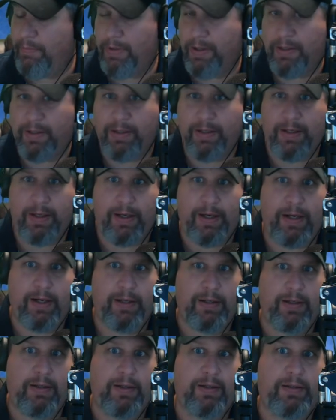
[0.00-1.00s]

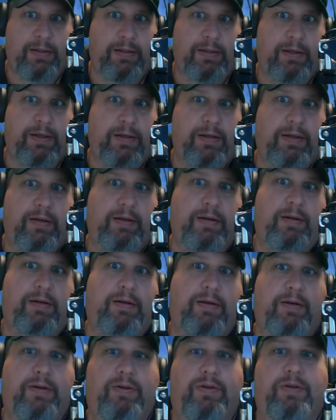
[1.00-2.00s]
midnight
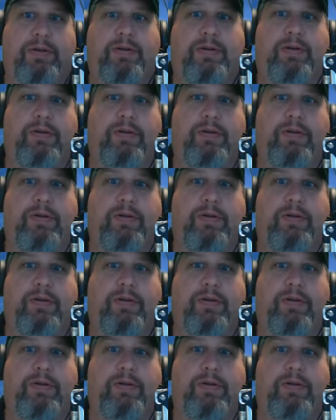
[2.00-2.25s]
listeners.